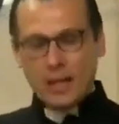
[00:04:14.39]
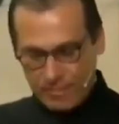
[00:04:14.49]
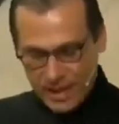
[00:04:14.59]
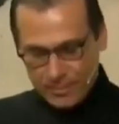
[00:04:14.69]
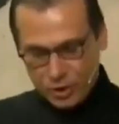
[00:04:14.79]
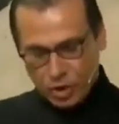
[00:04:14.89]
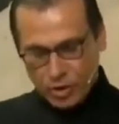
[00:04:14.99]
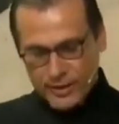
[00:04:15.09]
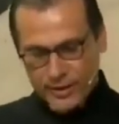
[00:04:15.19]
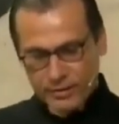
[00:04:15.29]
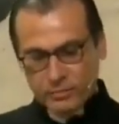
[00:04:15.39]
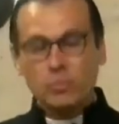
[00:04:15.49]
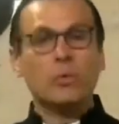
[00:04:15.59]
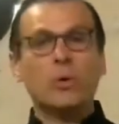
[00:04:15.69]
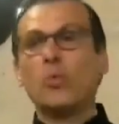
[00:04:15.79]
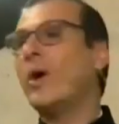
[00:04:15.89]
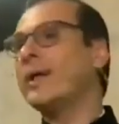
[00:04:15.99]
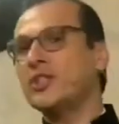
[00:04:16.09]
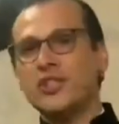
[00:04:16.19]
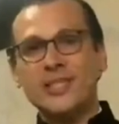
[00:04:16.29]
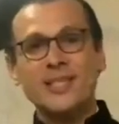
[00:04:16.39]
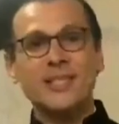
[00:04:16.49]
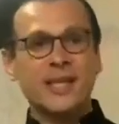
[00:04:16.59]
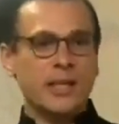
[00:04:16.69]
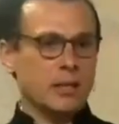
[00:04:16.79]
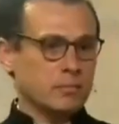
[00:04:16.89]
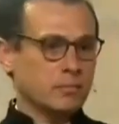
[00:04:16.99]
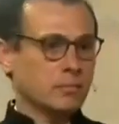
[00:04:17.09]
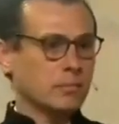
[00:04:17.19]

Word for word: maybe Jordan. Why not just the sea?